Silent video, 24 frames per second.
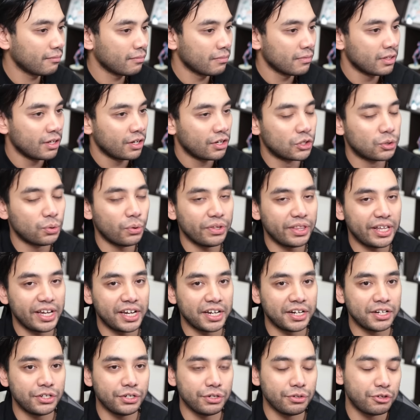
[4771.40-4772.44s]
Because what are they
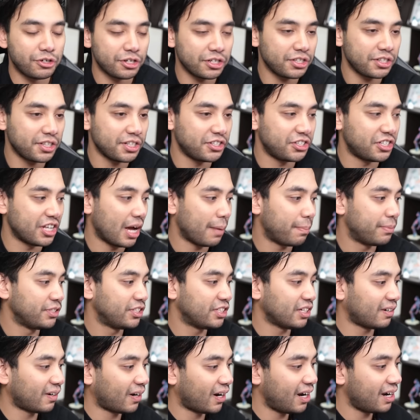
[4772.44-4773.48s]
going to do? Just the
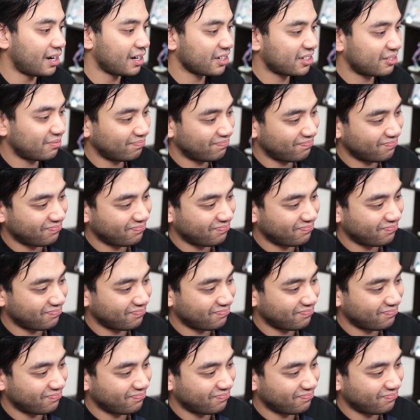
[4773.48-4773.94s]
Zabuza arc?